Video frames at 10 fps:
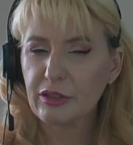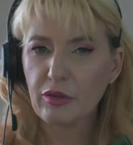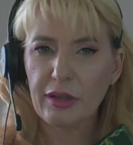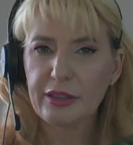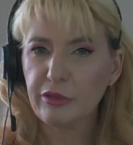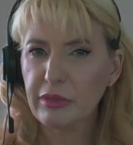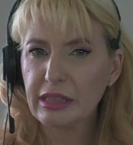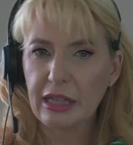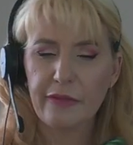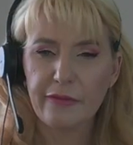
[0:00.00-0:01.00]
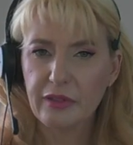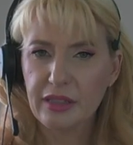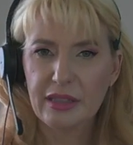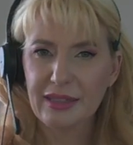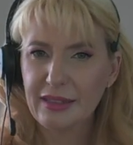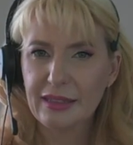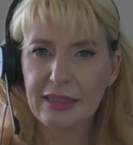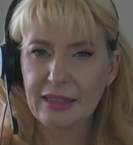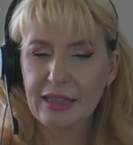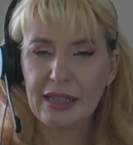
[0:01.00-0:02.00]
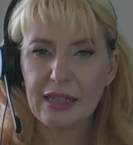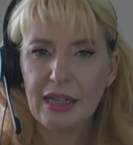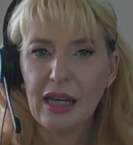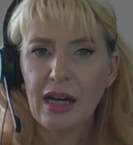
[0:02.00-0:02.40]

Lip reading: trying to reach out for this thing.